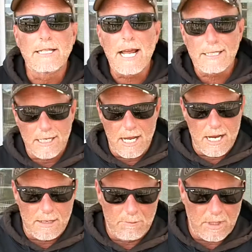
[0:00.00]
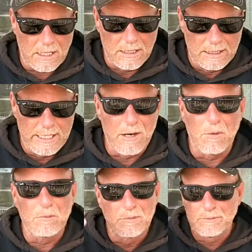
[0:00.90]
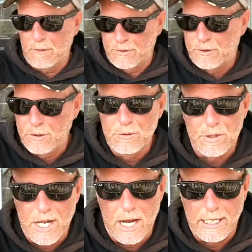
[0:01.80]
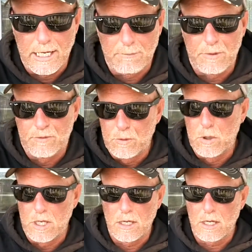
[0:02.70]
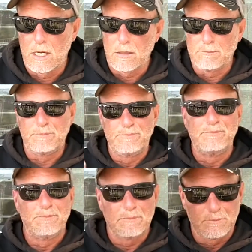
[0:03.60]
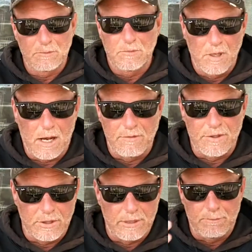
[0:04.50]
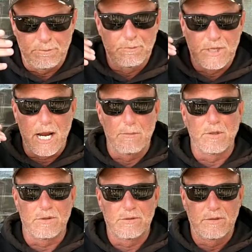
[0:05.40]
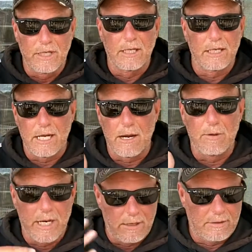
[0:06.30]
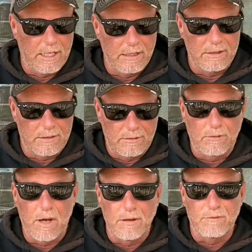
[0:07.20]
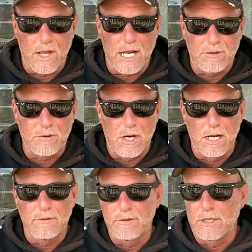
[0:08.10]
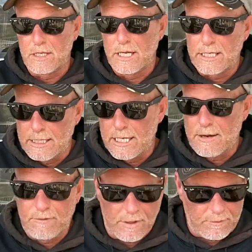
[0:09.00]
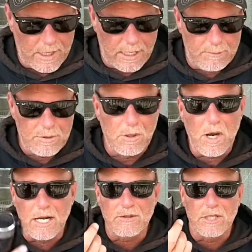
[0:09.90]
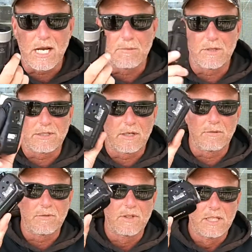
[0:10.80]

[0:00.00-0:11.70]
at that time, you know, I was using the Hi-8 before. Obviously, cameras did it. Now we had things on flash drives and all that. You didn't have to have tape. So I actually got myself